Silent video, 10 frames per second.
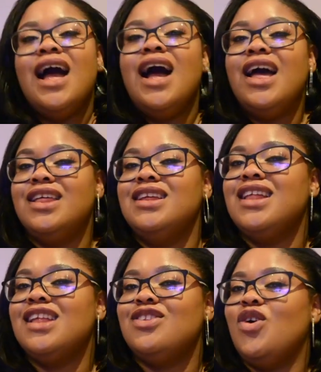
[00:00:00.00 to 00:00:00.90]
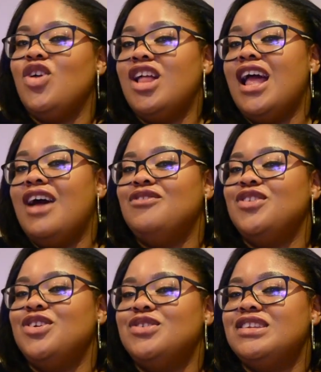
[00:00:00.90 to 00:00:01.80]
I think that's all I have for
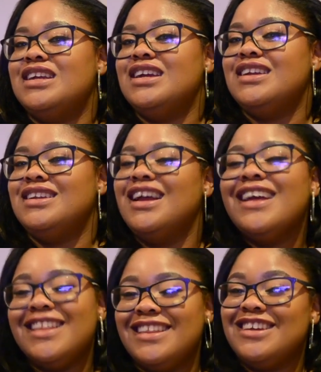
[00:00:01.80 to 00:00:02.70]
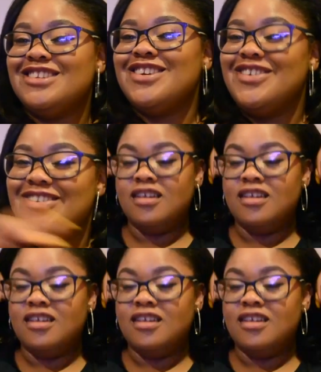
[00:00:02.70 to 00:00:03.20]
you today. I think so.